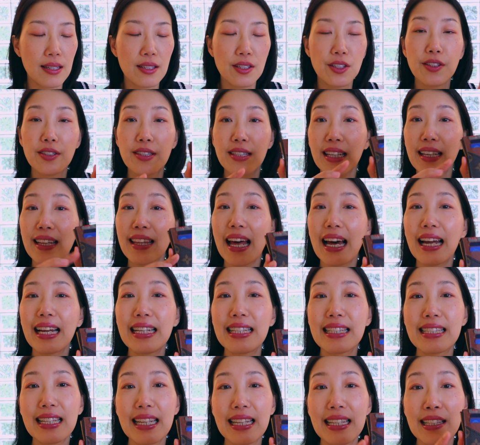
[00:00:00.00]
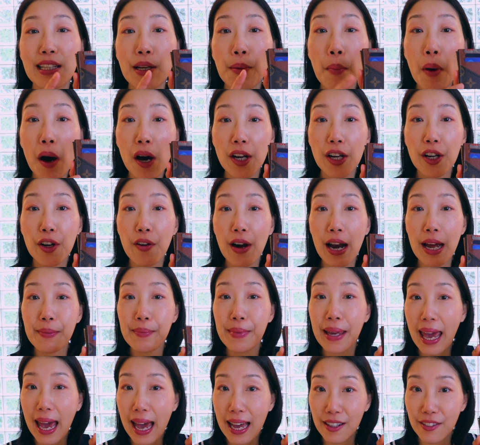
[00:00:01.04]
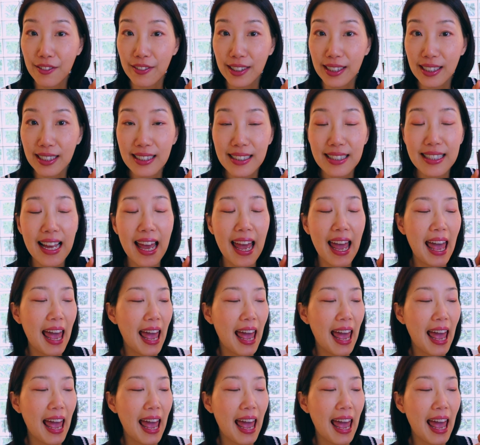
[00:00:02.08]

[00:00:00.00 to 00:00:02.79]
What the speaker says: You'll see that it's in the monogram canvas,